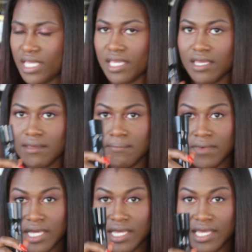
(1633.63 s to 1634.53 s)
Take
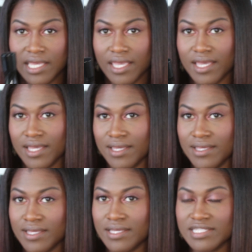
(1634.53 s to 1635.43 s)
my
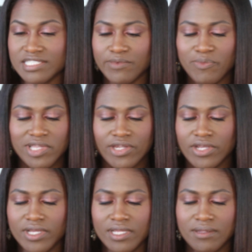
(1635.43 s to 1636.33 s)
Smart
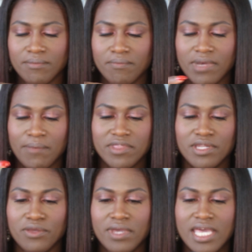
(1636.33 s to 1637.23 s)
Blender, pop the
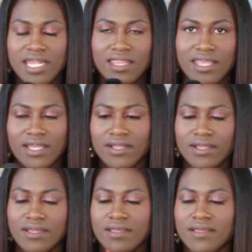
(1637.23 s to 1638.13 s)
new head in there.
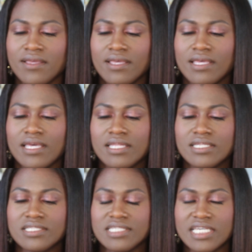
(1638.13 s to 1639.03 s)

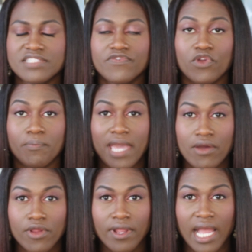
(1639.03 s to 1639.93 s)
And it says for
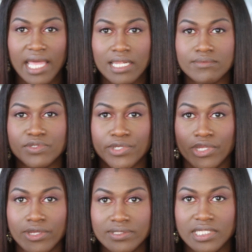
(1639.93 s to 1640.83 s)
powder items when
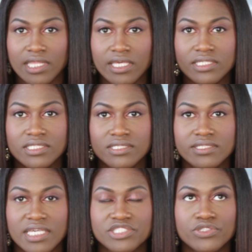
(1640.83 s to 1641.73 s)
you're using this
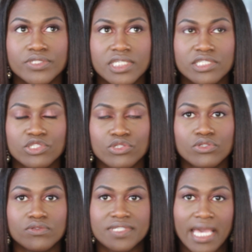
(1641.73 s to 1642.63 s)
that you need
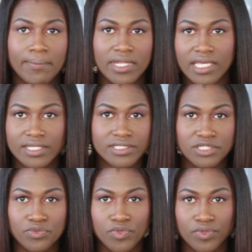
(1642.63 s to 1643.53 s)
to dab it
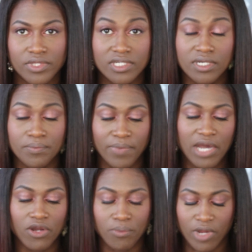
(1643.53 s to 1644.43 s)
into the
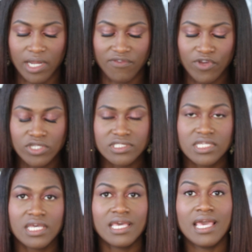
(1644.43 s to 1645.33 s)
powder product first,
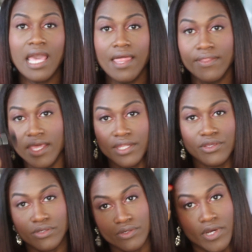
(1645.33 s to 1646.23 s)
and then
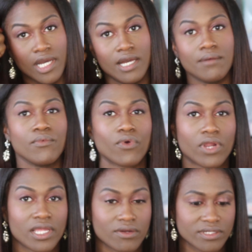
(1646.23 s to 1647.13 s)
you
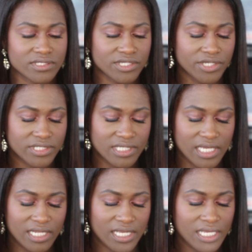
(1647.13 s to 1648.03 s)
work it onto your skin.